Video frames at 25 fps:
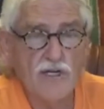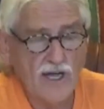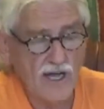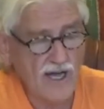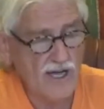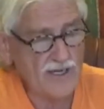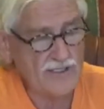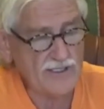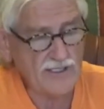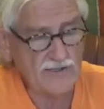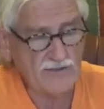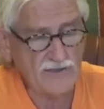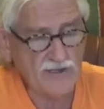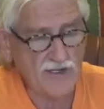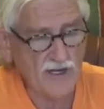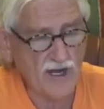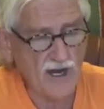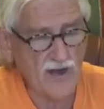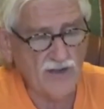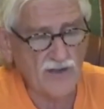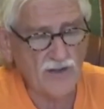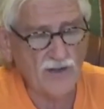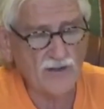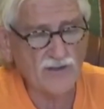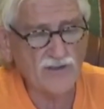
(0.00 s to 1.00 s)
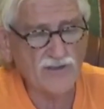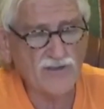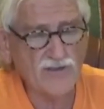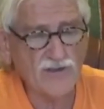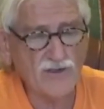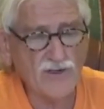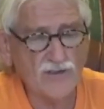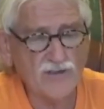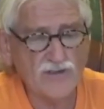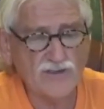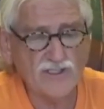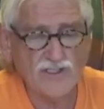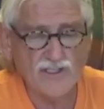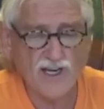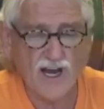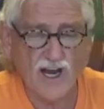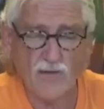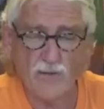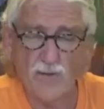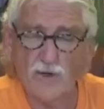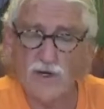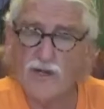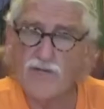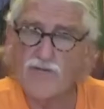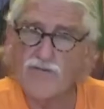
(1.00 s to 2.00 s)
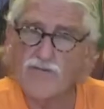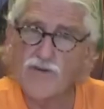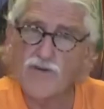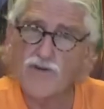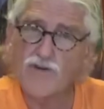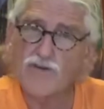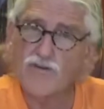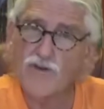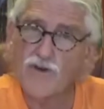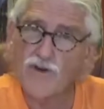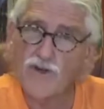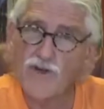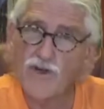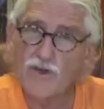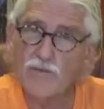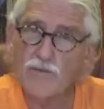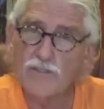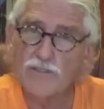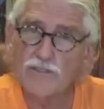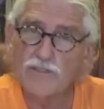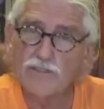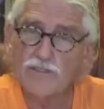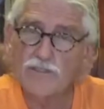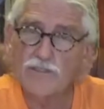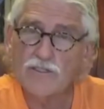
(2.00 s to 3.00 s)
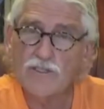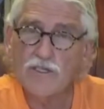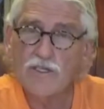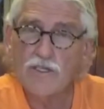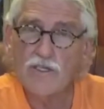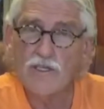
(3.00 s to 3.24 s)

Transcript: I hate to even call those foods. They're not really foods for humans.